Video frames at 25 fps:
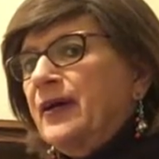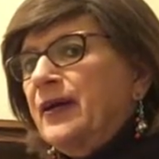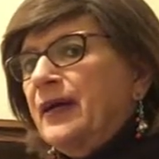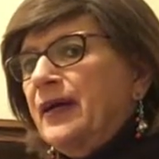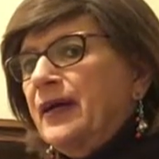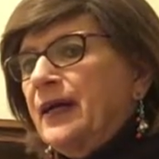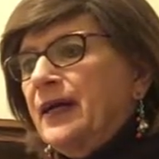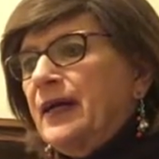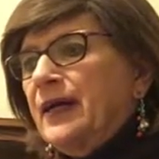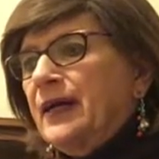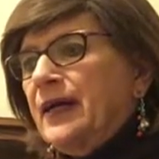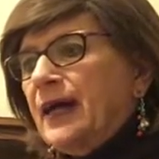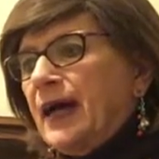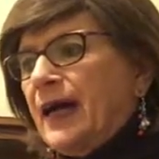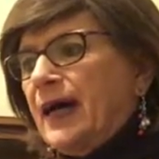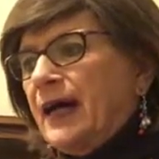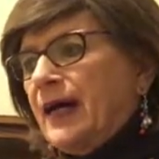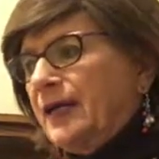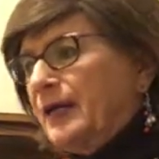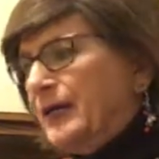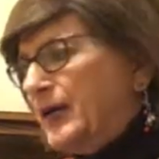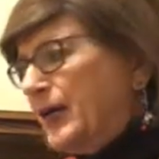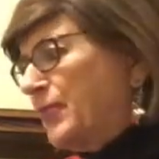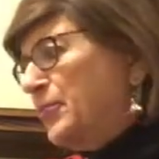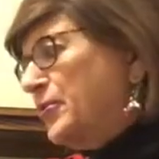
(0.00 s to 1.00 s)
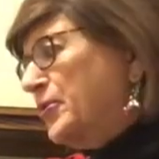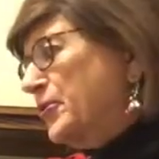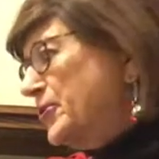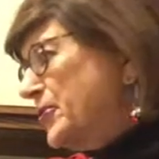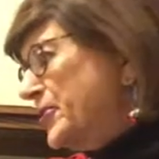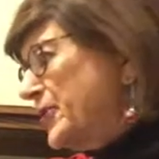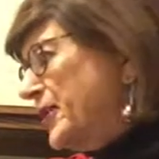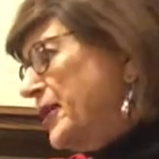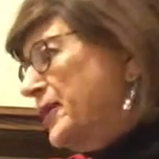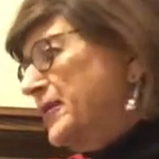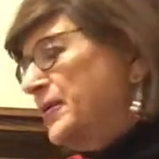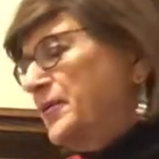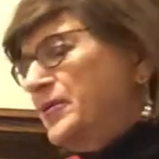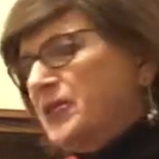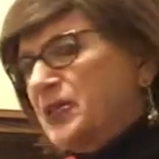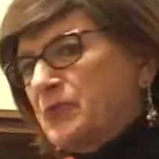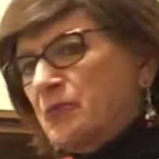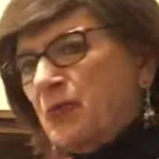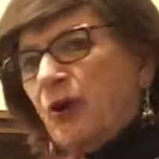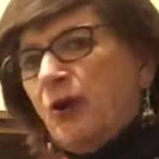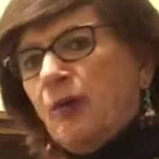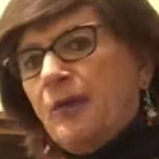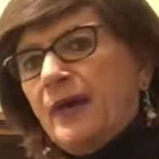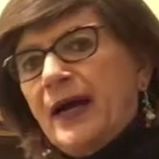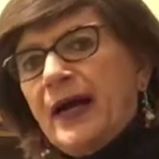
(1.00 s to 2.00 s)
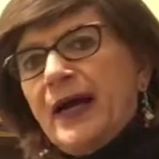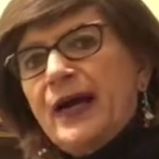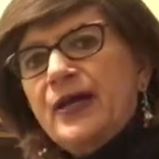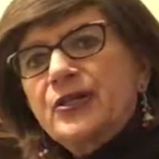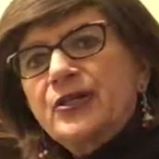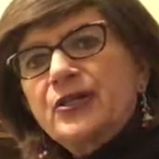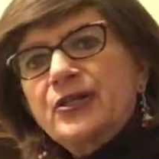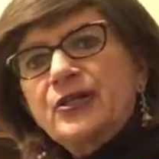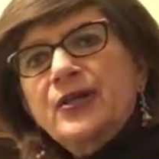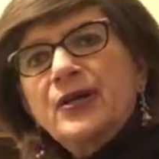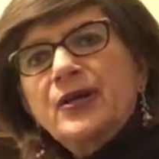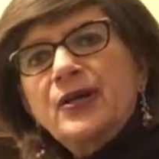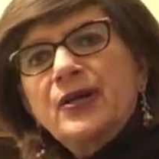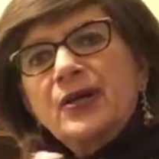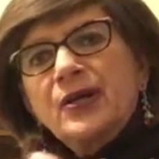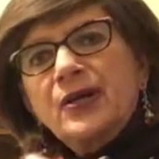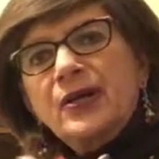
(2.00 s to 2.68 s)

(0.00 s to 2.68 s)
and I appreciate small batch